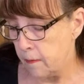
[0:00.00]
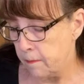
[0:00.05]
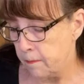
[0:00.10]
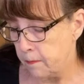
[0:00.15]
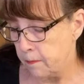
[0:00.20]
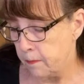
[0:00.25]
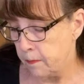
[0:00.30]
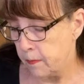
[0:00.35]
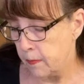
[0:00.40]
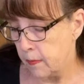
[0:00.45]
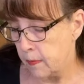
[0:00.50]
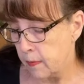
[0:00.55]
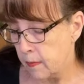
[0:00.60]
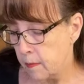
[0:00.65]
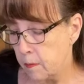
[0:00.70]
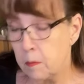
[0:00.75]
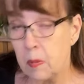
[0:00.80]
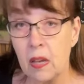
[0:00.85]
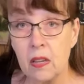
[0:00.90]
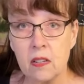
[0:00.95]
red
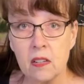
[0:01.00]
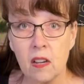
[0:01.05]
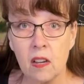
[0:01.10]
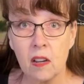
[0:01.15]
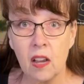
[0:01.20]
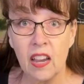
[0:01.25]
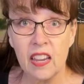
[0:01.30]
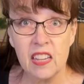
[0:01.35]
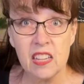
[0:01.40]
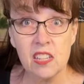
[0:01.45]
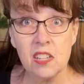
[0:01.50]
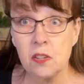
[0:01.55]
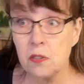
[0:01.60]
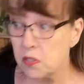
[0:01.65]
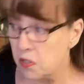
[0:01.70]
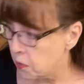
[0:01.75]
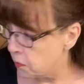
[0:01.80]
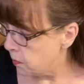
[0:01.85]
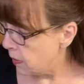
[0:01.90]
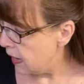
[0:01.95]
on the
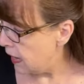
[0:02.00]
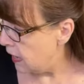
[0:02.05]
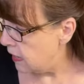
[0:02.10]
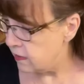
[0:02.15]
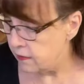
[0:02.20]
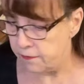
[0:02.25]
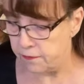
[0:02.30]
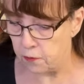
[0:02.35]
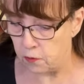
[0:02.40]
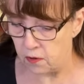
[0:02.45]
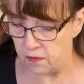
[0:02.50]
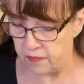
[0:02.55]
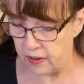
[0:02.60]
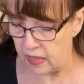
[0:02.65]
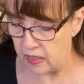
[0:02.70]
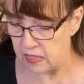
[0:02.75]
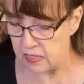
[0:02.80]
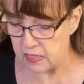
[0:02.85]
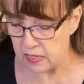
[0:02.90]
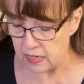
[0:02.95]
bottom.
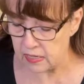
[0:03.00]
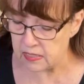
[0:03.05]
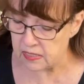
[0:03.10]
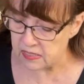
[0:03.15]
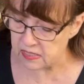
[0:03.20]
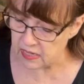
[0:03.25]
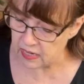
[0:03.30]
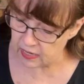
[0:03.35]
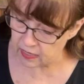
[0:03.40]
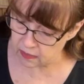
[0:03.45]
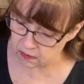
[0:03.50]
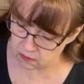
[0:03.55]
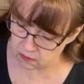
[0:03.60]
I'm